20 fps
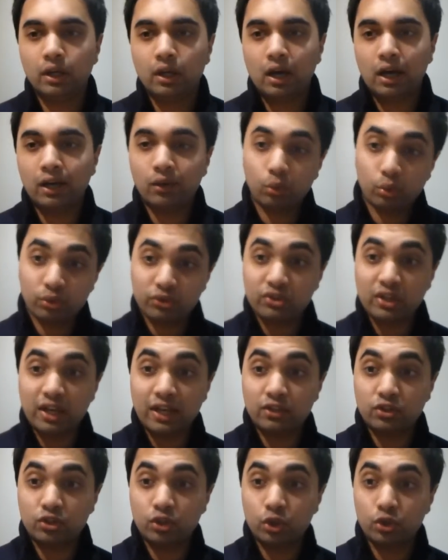I always say
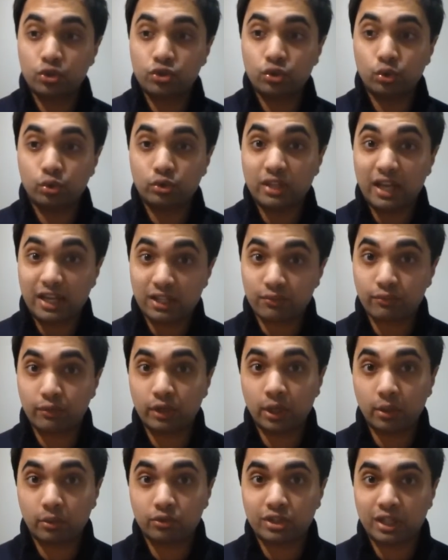it's good to test
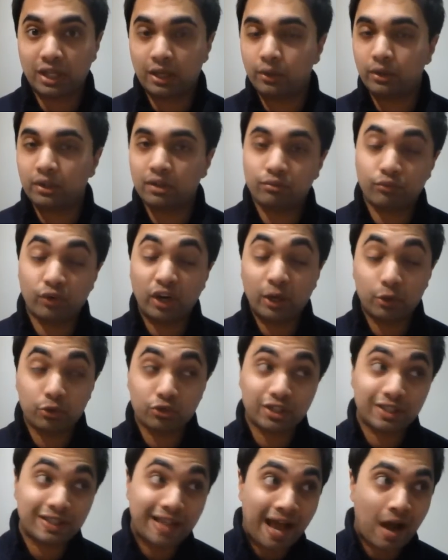
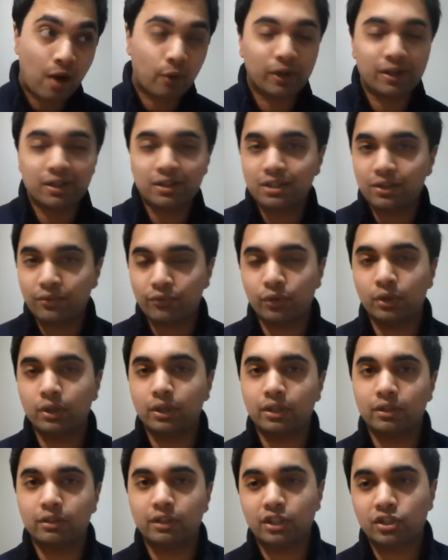fragrances out in different
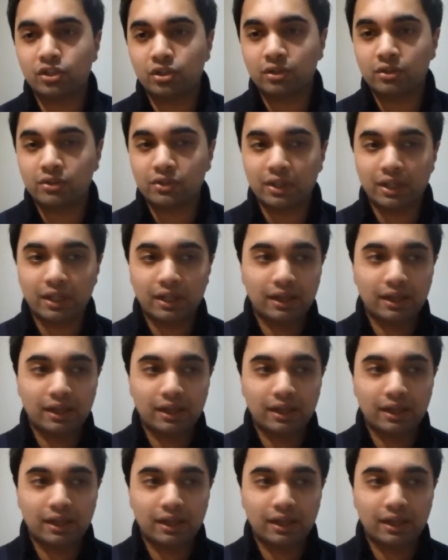conditions,